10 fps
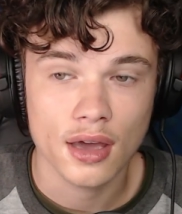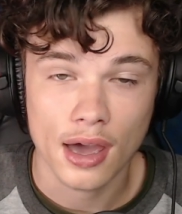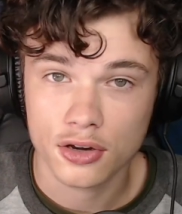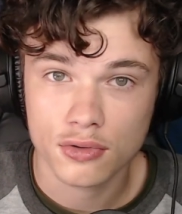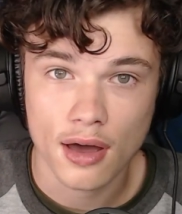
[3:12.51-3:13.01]

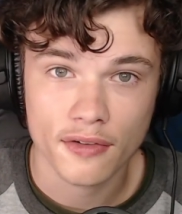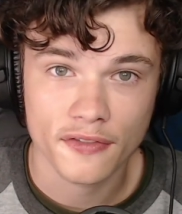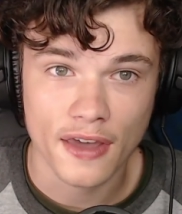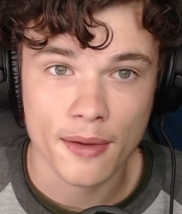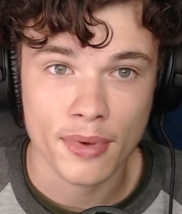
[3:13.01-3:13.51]
I do have a
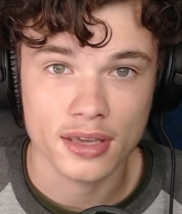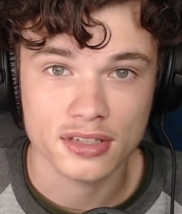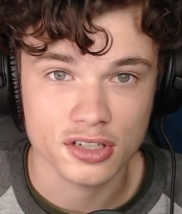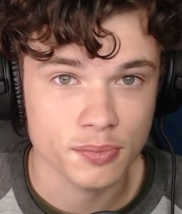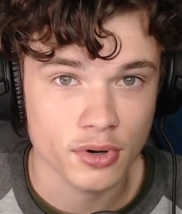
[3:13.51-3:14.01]
fan base,
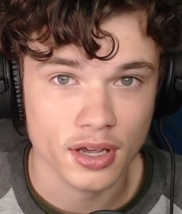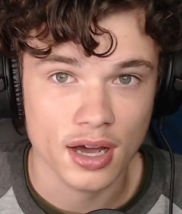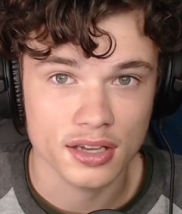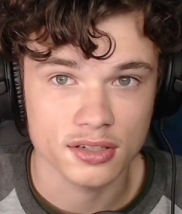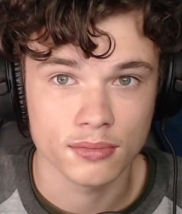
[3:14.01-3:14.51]
and it's pretty
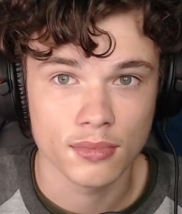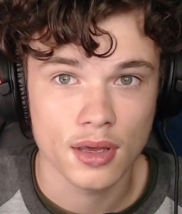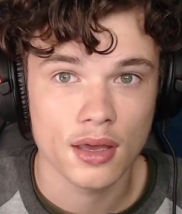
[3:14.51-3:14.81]
awesome.